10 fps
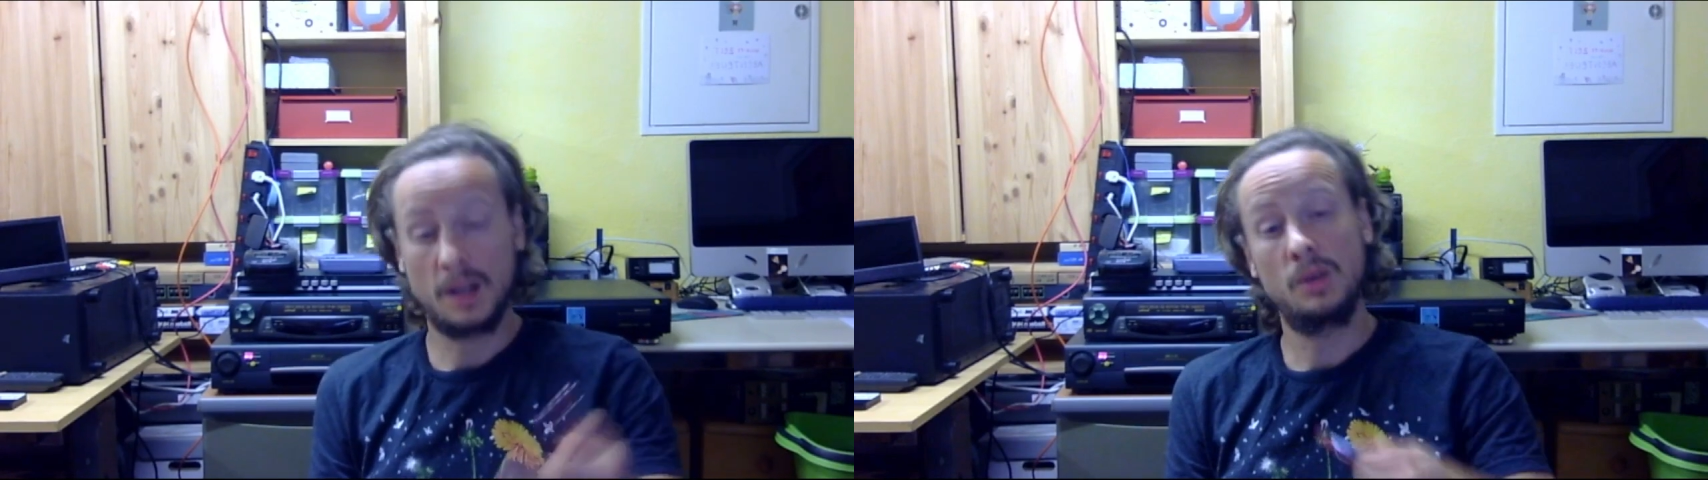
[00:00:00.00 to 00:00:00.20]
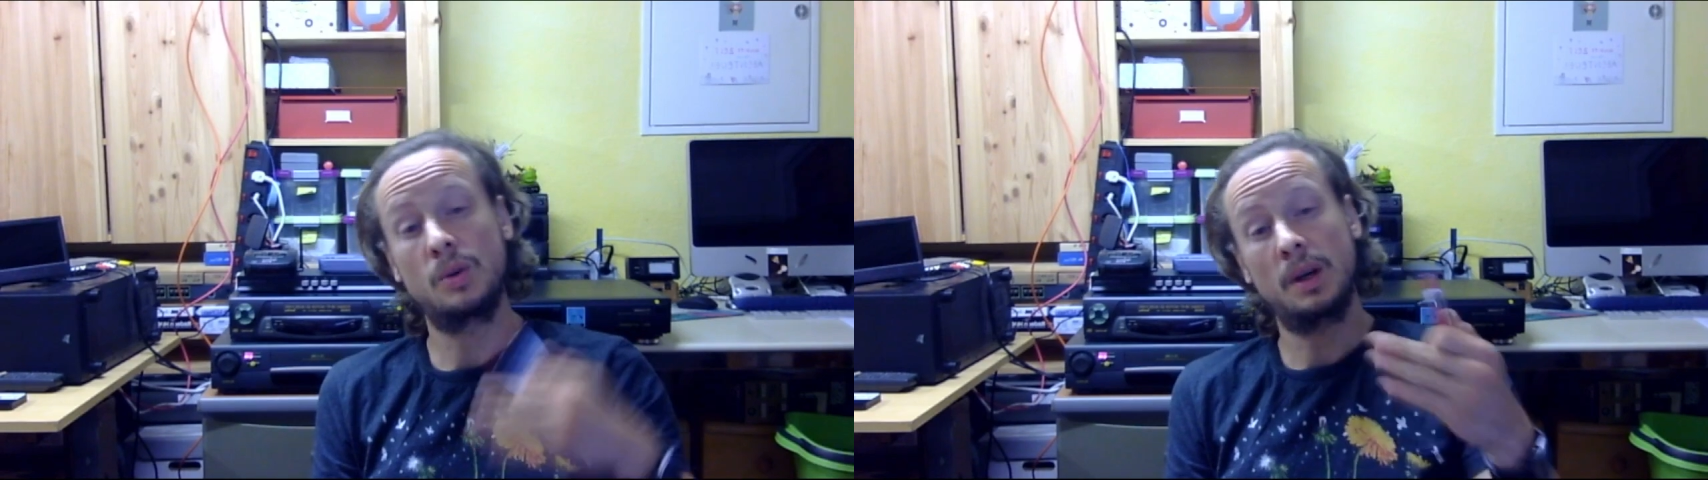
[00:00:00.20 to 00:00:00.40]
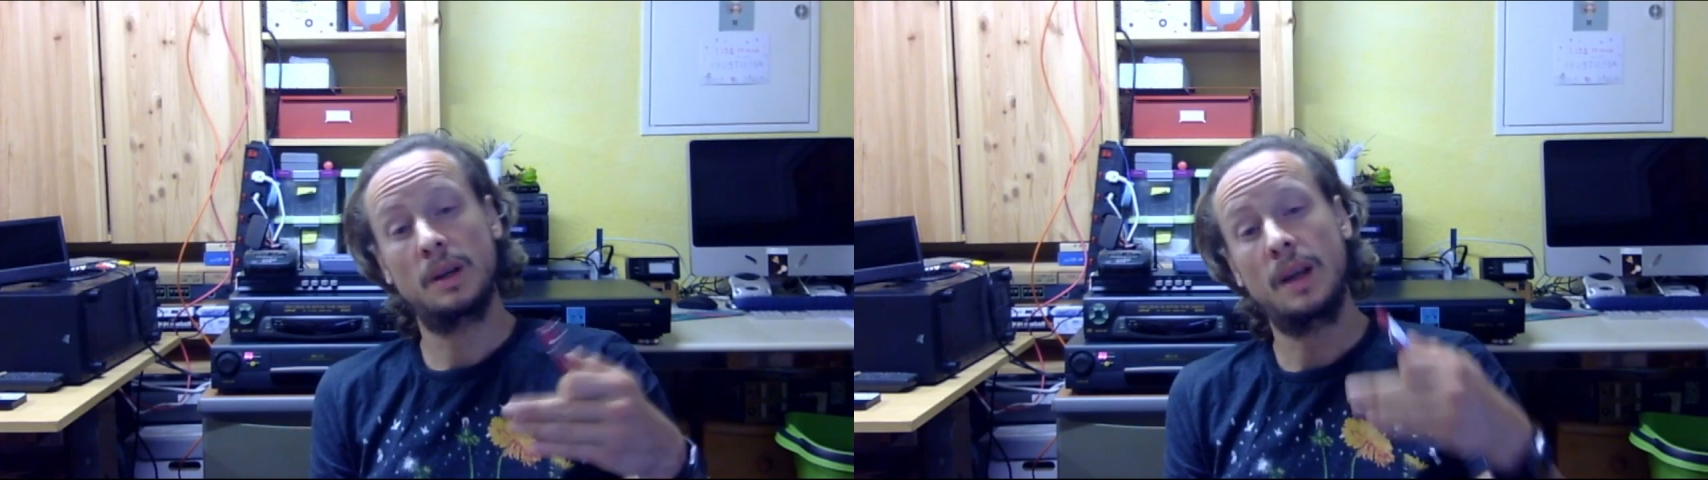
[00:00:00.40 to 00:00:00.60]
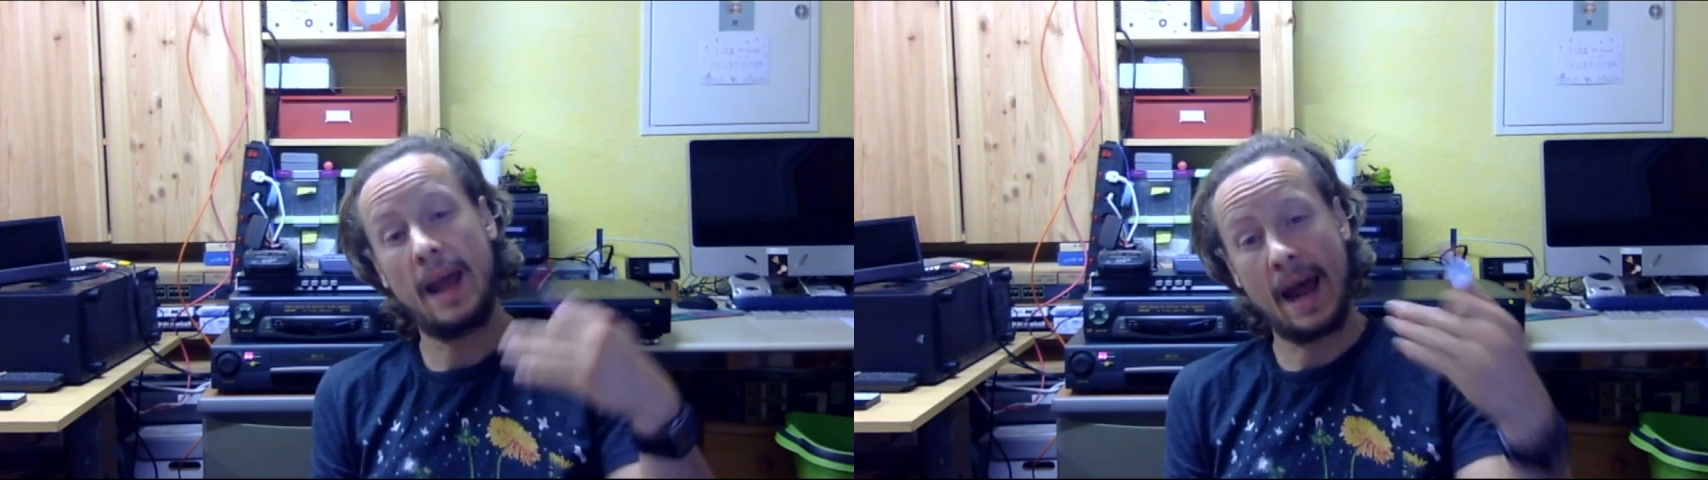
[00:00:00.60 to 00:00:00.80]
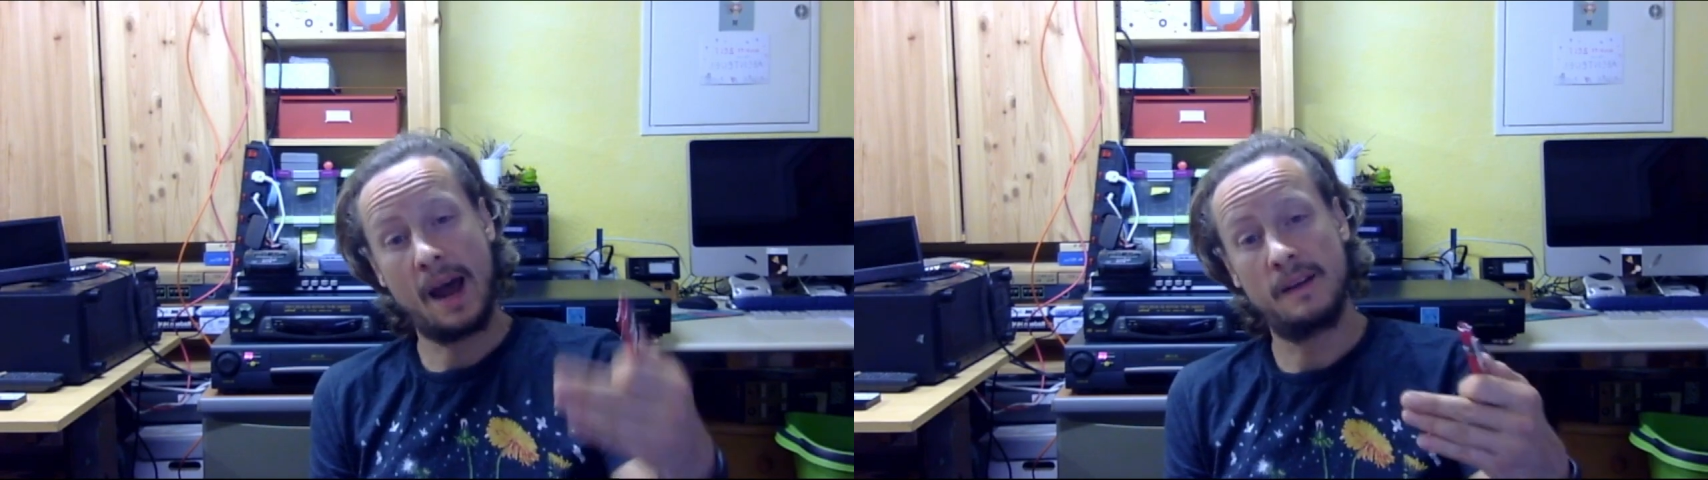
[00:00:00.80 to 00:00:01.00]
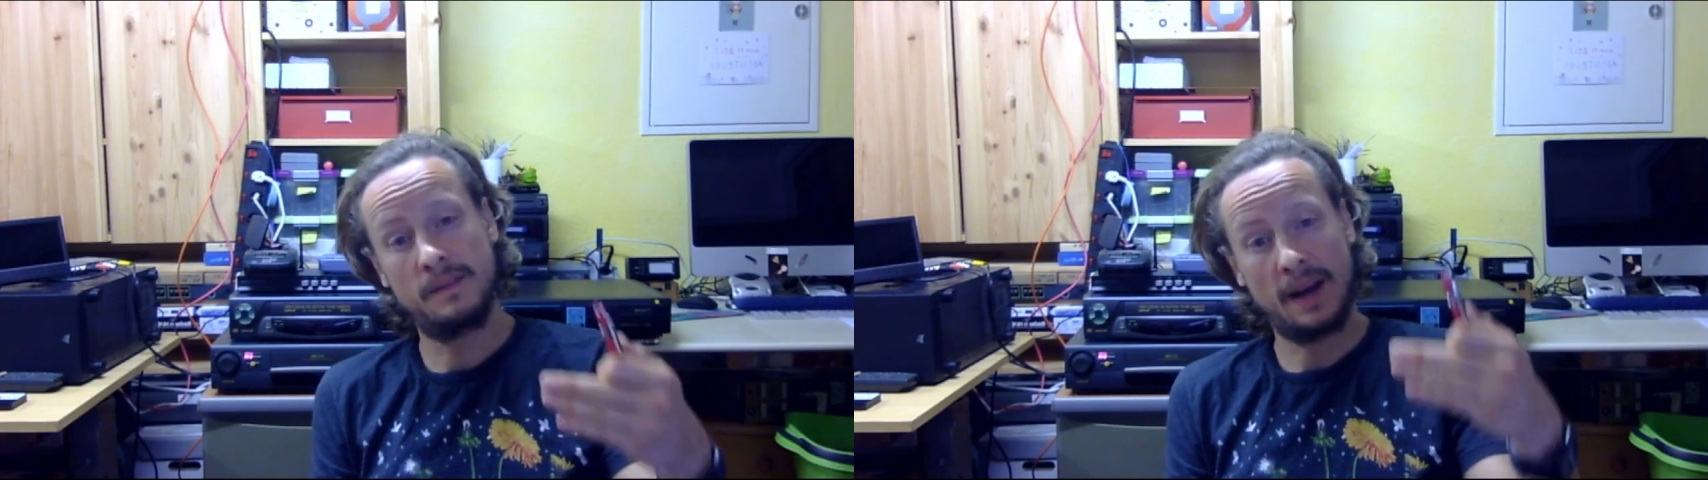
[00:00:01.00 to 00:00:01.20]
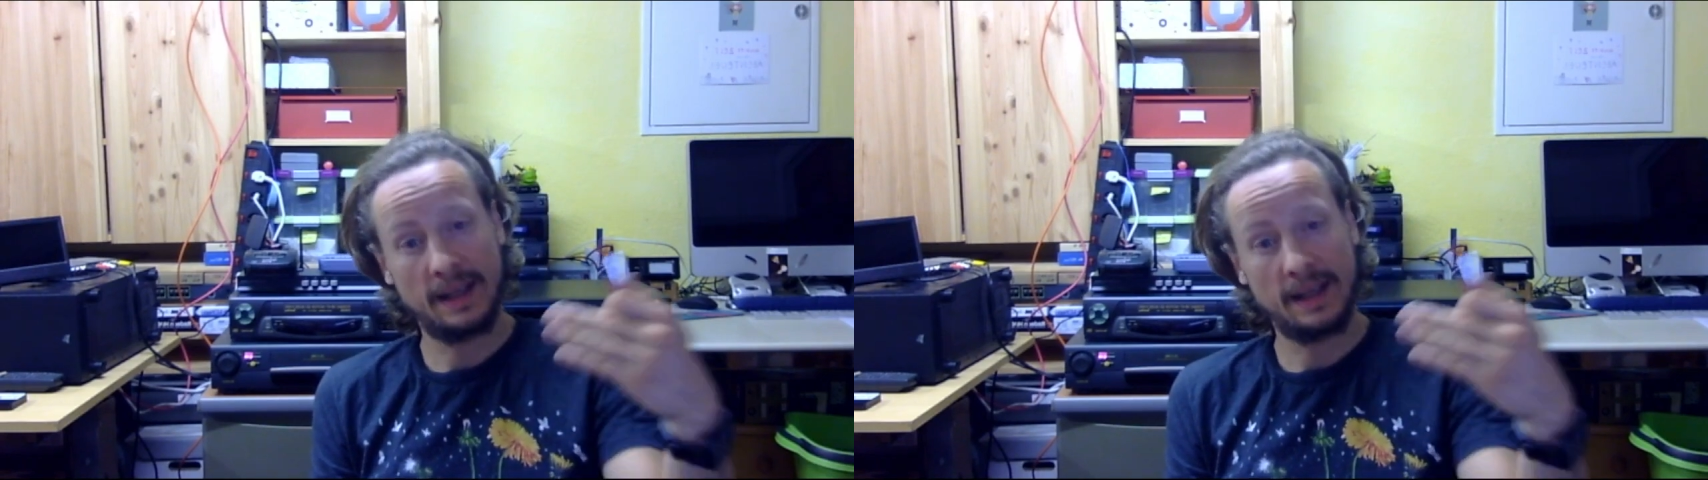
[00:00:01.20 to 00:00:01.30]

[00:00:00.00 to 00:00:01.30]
and you can have